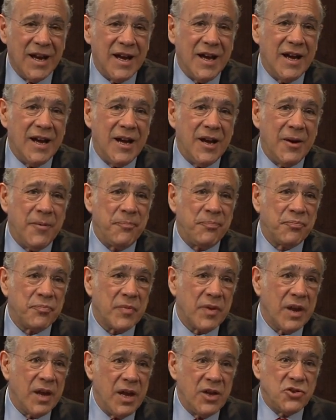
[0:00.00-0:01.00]

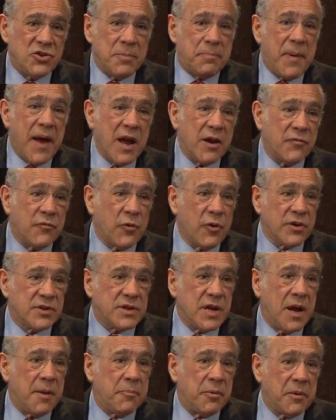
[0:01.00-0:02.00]
In Japan, for
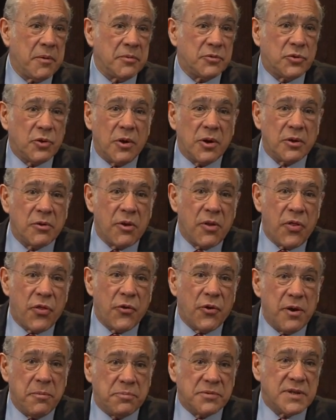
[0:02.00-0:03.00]
example, you're
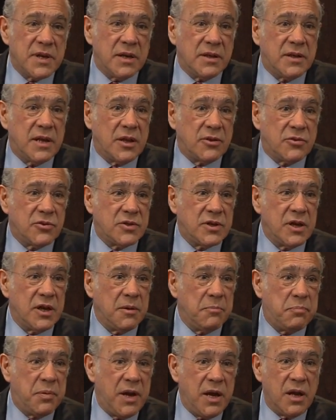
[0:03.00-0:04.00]
230% debt to
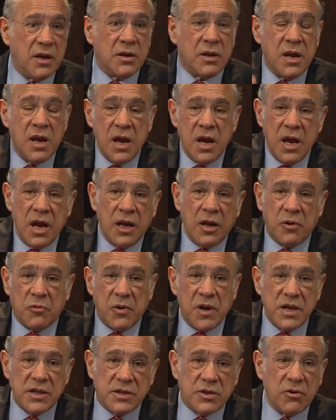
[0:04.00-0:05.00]
GDP, and in
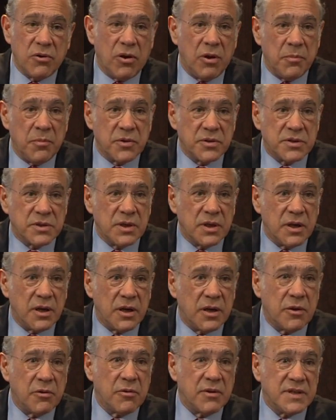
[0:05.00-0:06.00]
Greece, you're almost
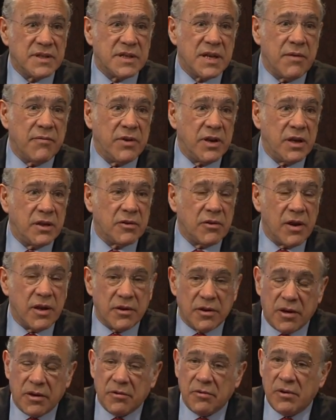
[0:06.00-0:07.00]
170 to
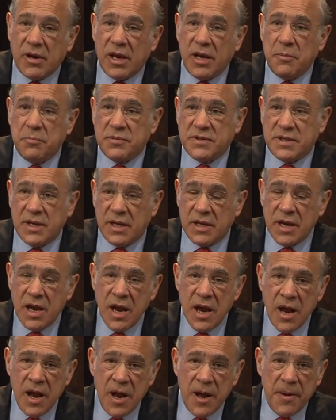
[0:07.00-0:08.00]
180%.
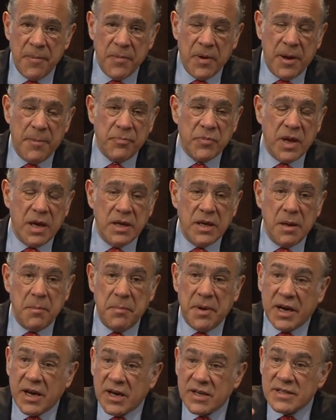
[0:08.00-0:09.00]

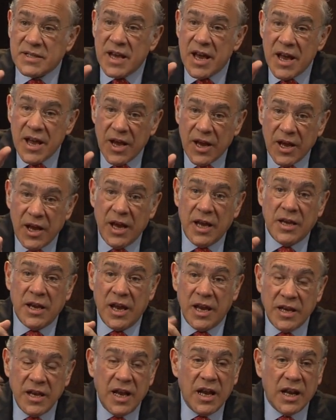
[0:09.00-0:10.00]
Because
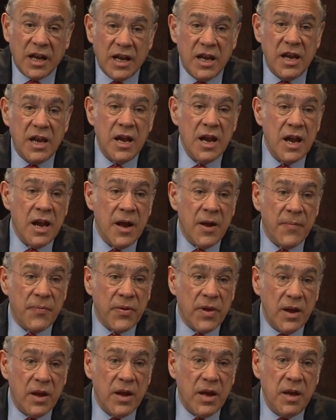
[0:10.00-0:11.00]
in Italy,
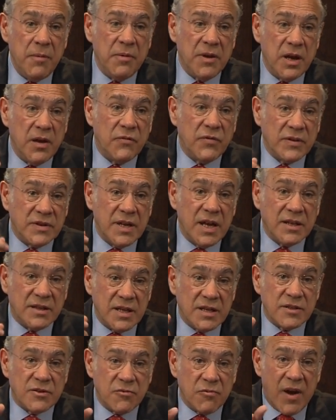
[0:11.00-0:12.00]
even if the
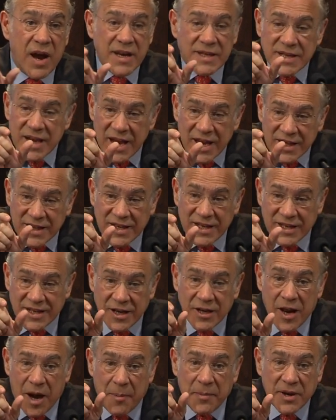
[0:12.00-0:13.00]
debt doesn't rise, the
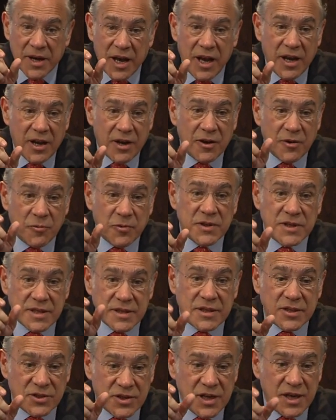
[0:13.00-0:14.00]
denominator, which
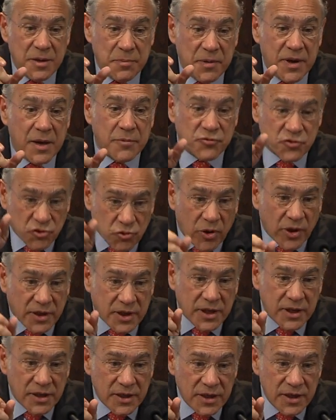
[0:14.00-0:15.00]
is the GDP, have
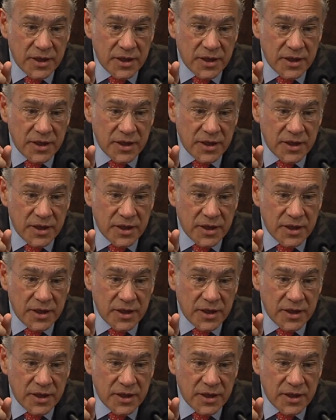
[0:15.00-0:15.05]
shrunk.